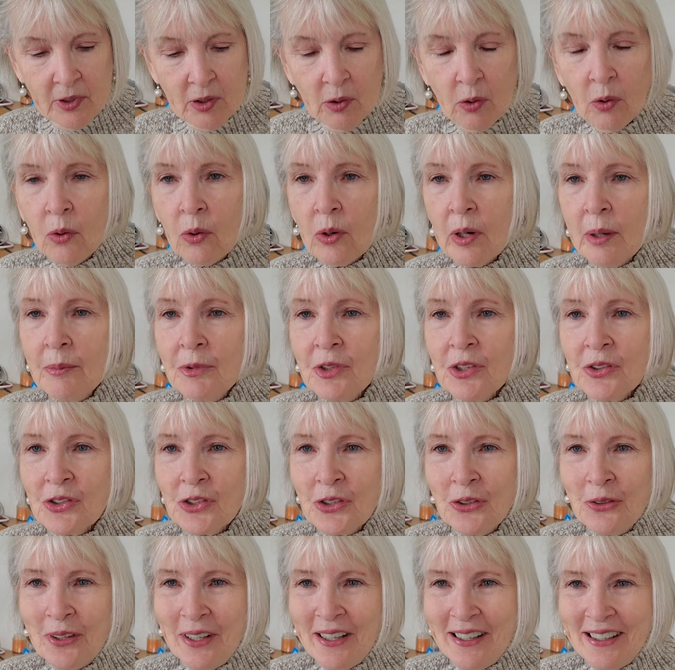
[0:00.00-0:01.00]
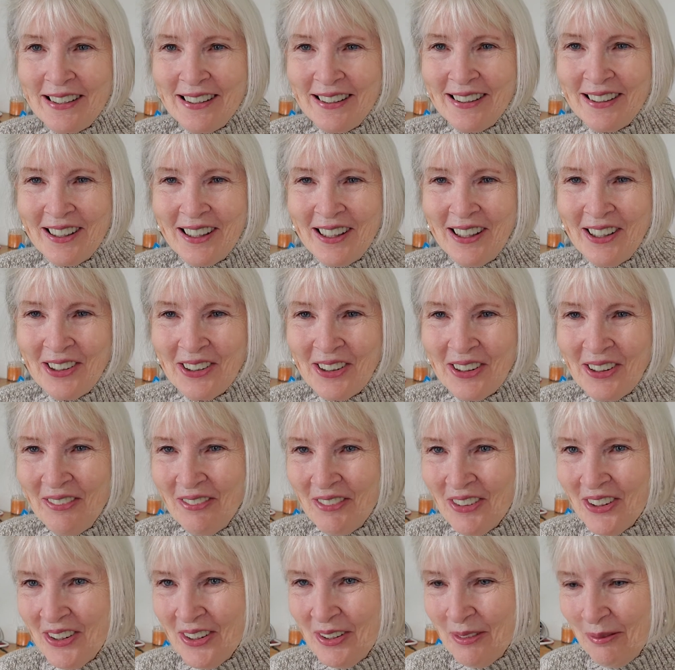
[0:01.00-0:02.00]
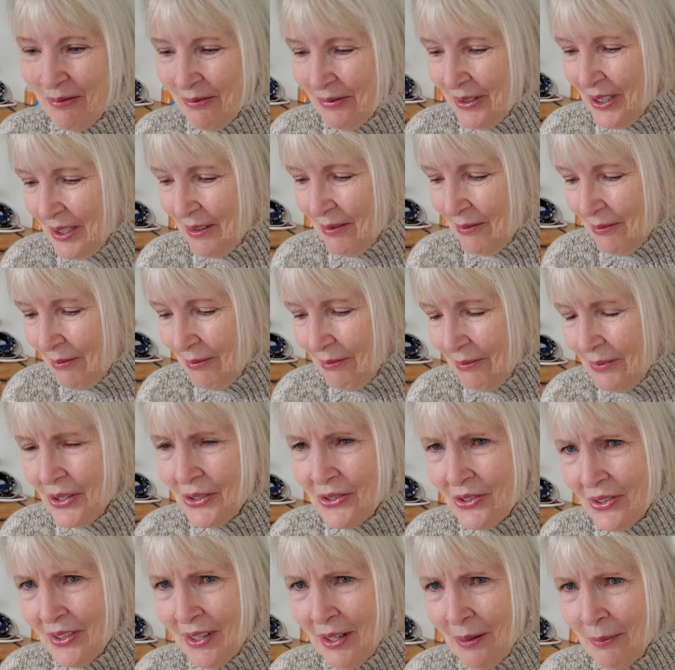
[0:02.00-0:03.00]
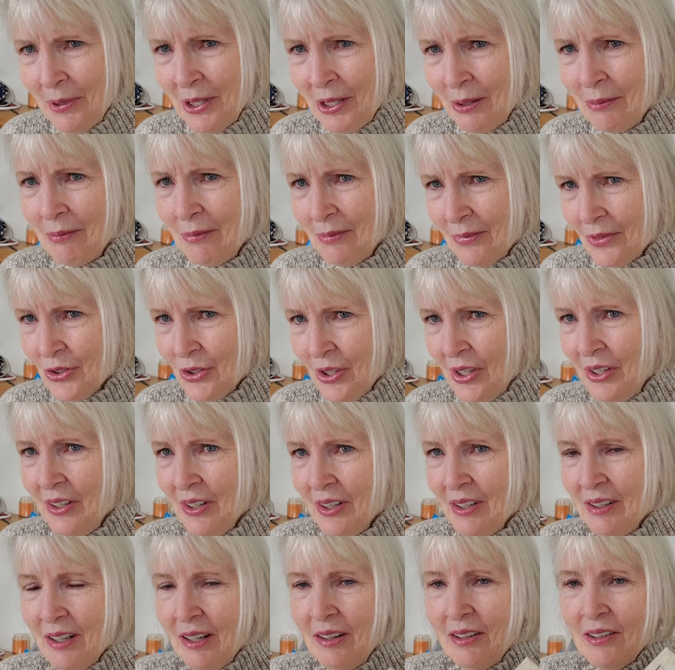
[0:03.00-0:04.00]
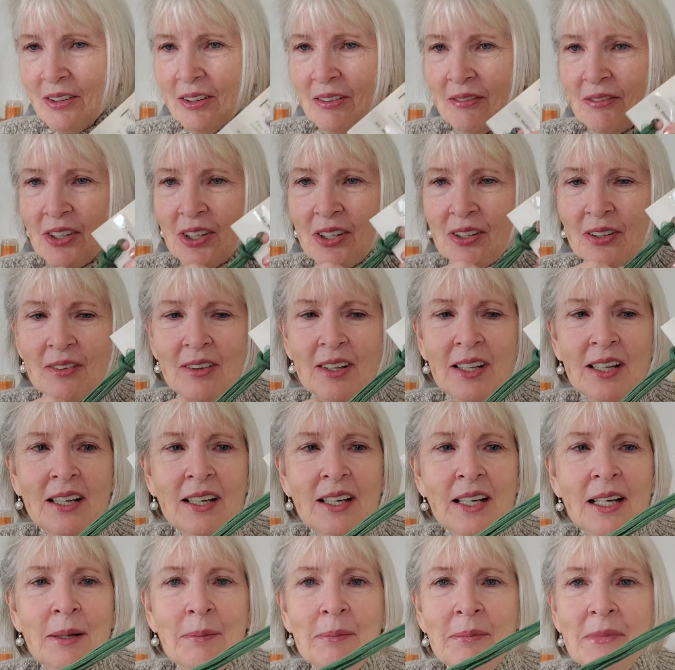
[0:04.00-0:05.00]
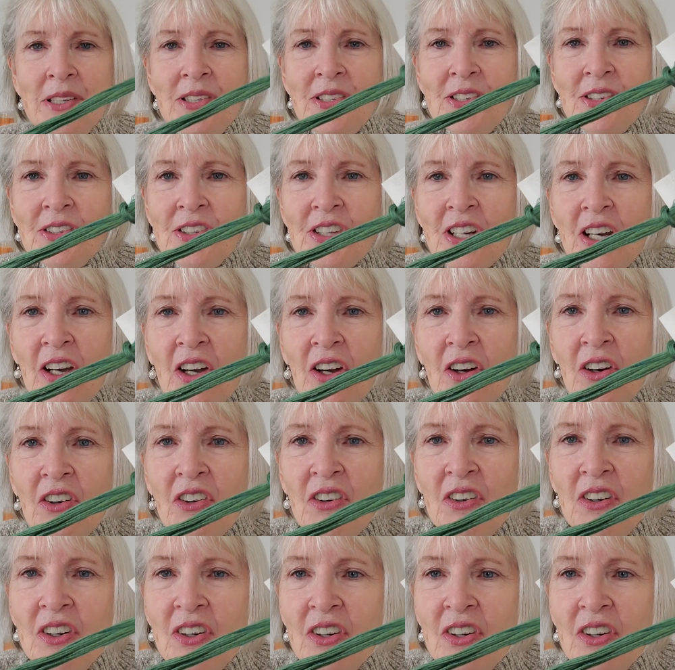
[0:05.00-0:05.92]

or I'm just too lazy to color convert, but mostly I've been trying to color convert. Mistletoe.